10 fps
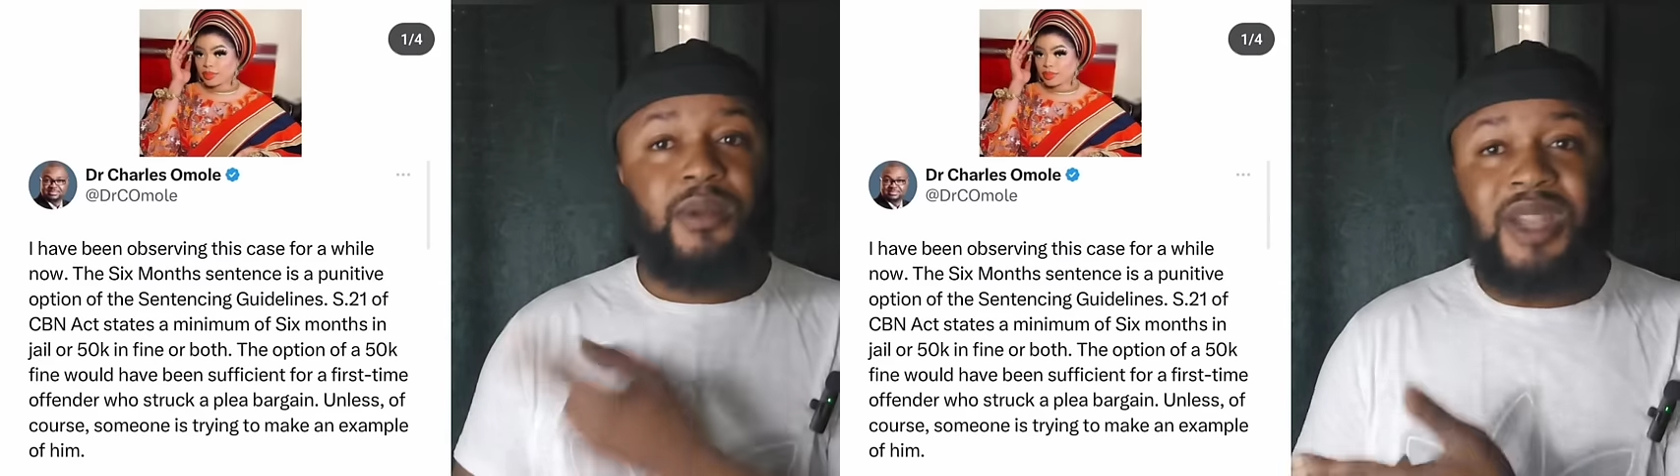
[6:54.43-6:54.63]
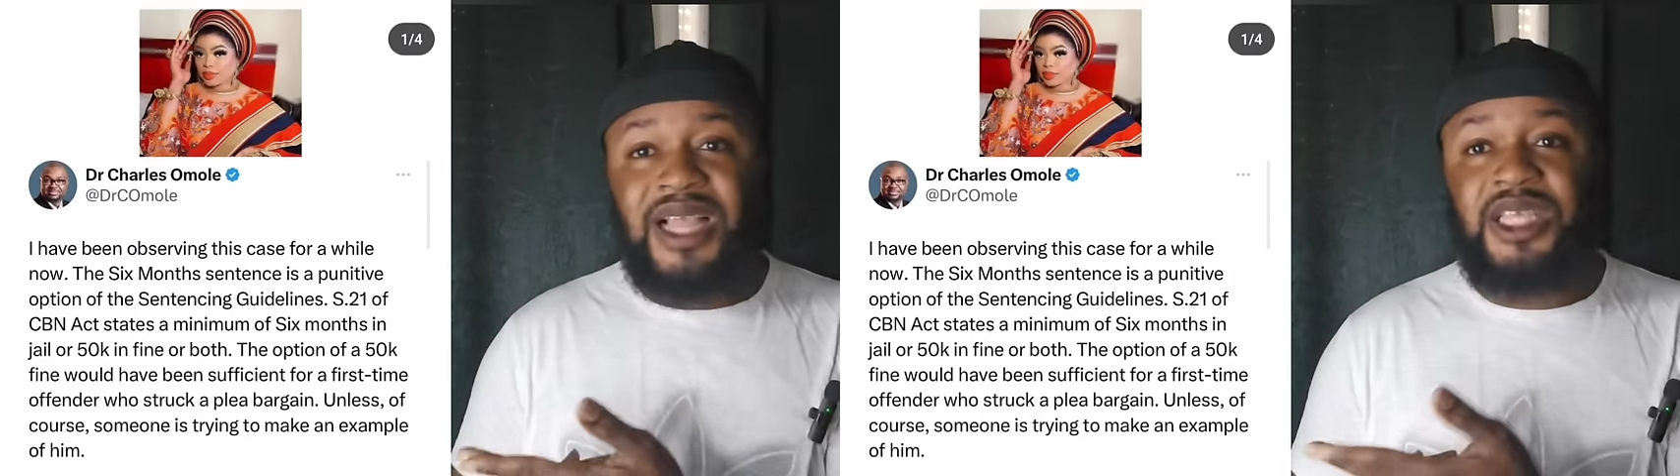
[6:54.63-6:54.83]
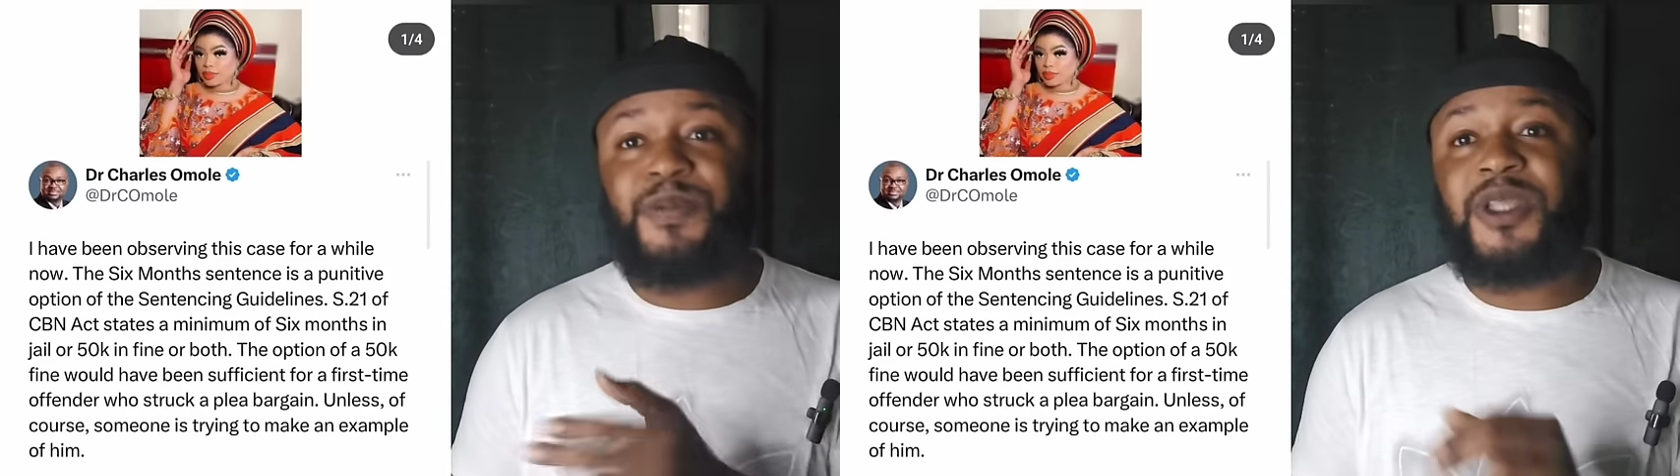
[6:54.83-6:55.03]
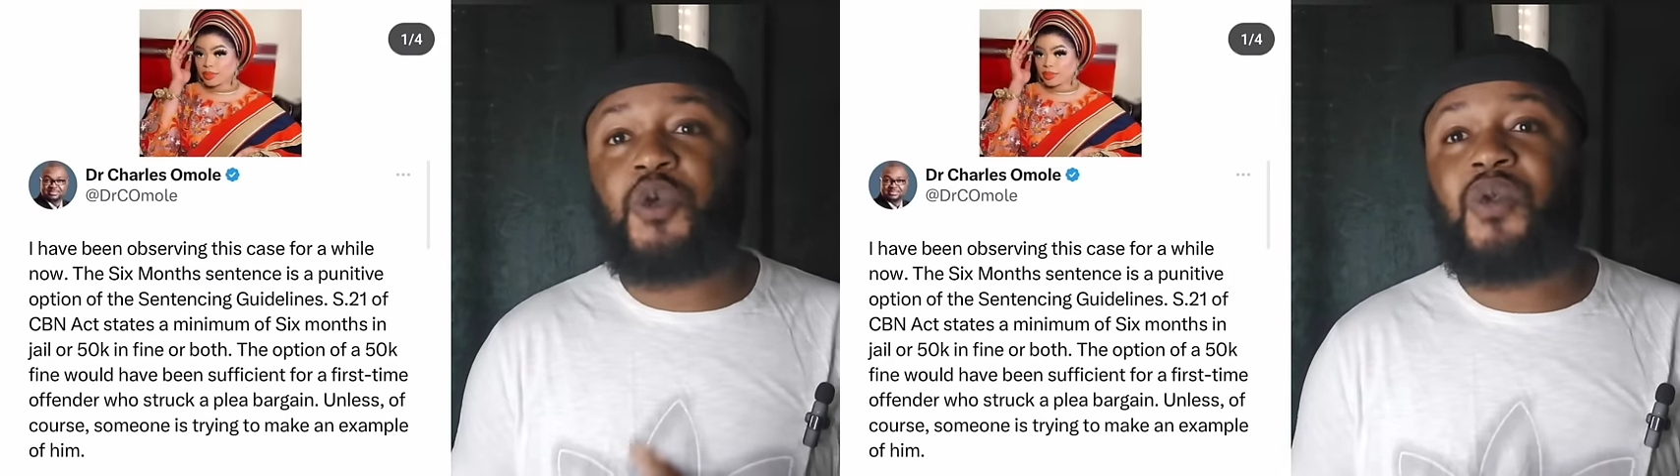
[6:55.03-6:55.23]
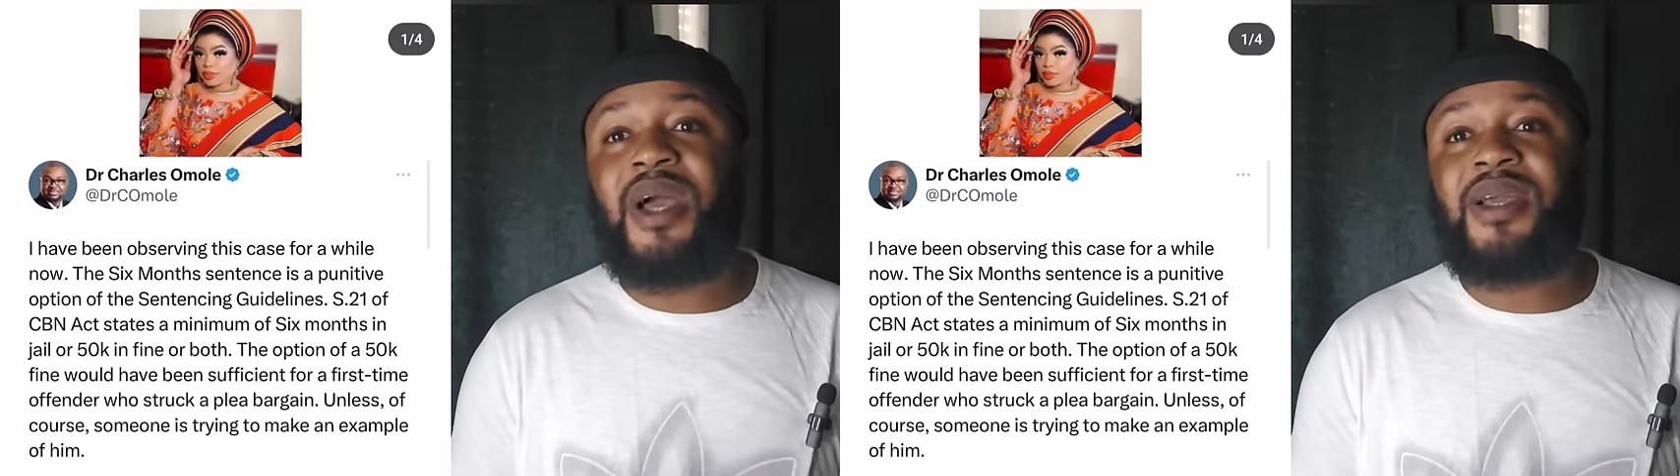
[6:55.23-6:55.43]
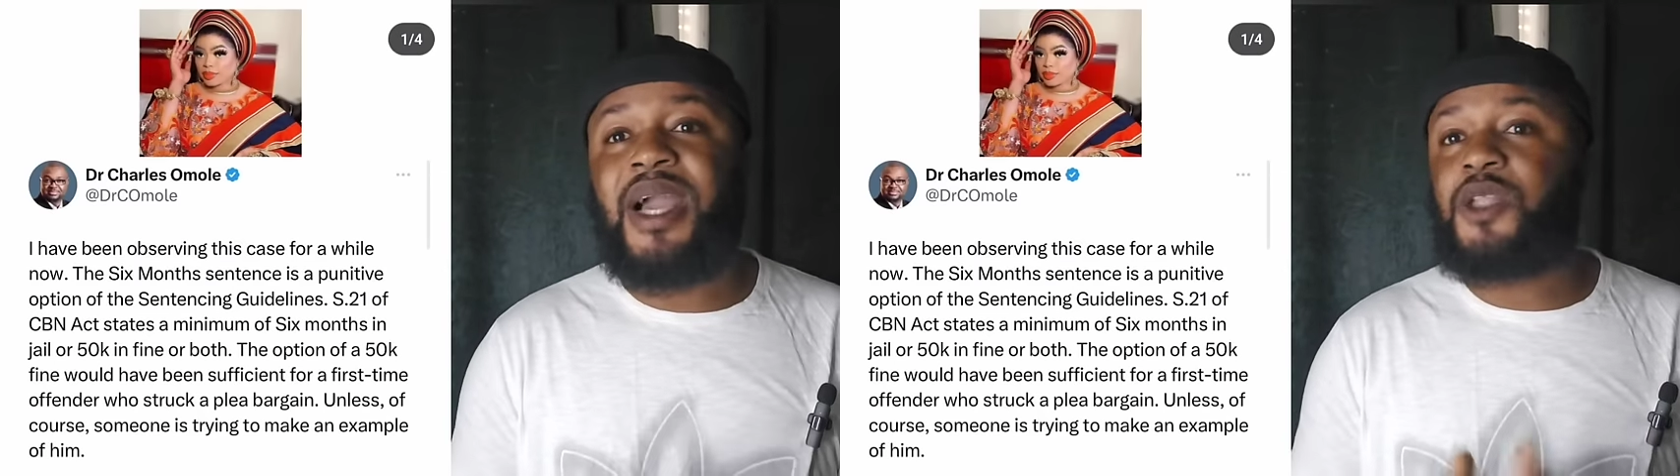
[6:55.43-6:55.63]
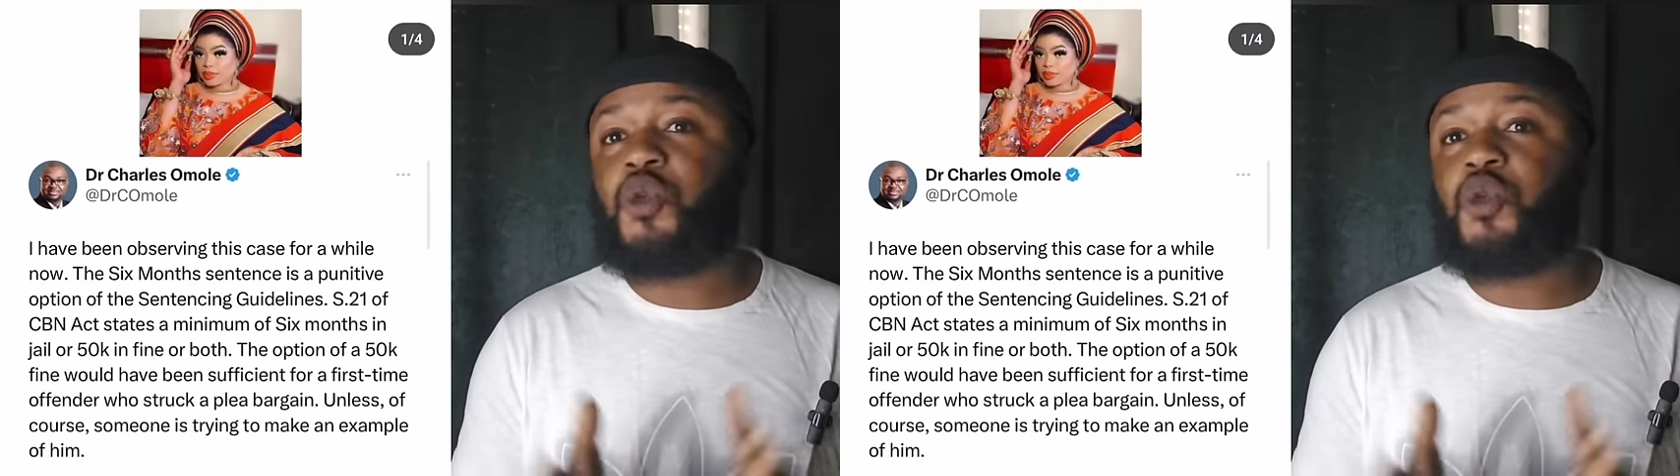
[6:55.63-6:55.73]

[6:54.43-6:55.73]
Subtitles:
Like this particular guy